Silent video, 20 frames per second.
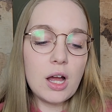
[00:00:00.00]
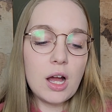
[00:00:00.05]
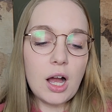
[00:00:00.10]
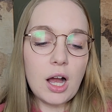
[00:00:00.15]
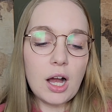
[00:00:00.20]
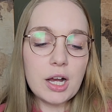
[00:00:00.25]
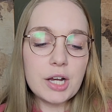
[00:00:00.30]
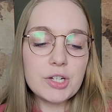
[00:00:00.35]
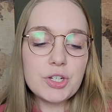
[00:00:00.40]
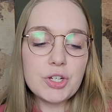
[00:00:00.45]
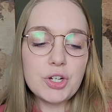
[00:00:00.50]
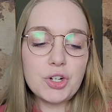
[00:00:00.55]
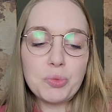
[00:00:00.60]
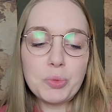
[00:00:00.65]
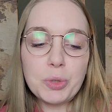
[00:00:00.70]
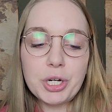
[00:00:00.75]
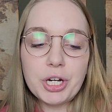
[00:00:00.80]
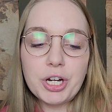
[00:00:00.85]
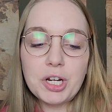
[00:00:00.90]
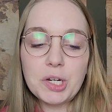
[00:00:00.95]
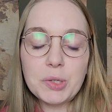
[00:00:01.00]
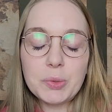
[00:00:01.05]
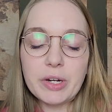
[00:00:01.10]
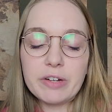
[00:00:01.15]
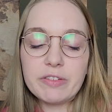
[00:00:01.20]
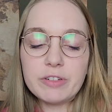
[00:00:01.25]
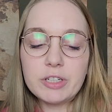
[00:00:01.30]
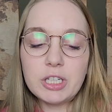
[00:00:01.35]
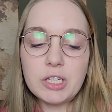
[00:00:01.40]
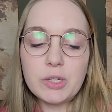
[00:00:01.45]
October
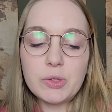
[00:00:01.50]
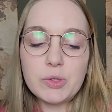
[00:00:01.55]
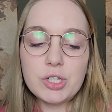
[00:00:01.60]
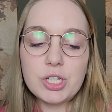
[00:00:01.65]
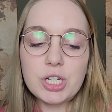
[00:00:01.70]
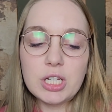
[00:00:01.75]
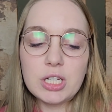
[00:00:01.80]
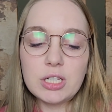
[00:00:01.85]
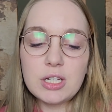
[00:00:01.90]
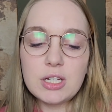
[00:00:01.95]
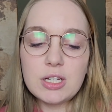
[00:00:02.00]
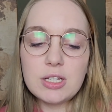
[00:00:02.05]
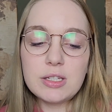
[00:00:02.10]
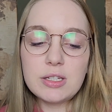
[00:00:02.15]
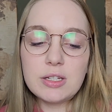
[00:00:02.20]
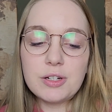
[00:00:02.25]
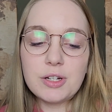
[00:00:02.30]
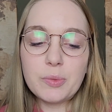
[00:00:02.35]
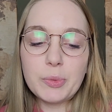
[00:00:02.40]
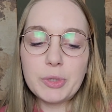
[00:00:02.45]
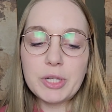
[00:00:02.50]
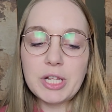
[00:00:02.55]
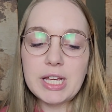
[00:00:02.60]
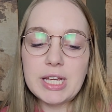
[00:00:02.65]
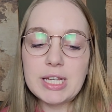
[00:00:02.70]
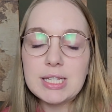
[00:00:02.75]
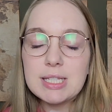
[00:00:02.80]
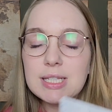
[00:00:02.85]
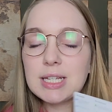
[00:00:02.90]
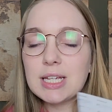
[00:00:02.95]
Revolution took
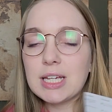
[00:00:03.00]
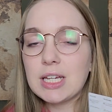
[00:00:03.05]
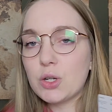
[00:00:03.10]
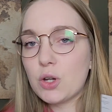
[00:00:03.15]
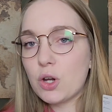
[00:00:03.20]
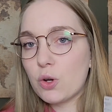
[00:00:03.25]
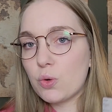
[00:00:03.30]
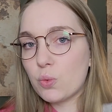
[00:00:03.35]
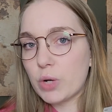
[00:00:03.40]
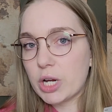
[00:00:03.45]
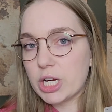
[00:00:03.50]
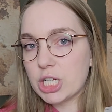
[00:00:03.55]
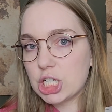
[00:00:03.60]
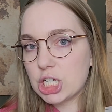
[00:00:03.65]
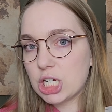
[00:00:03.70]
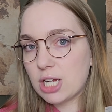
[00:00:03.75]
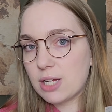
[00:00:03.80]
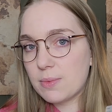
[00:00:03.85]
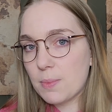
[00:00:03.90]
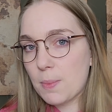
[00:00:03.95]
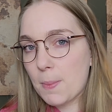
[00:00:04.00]
place in Russia.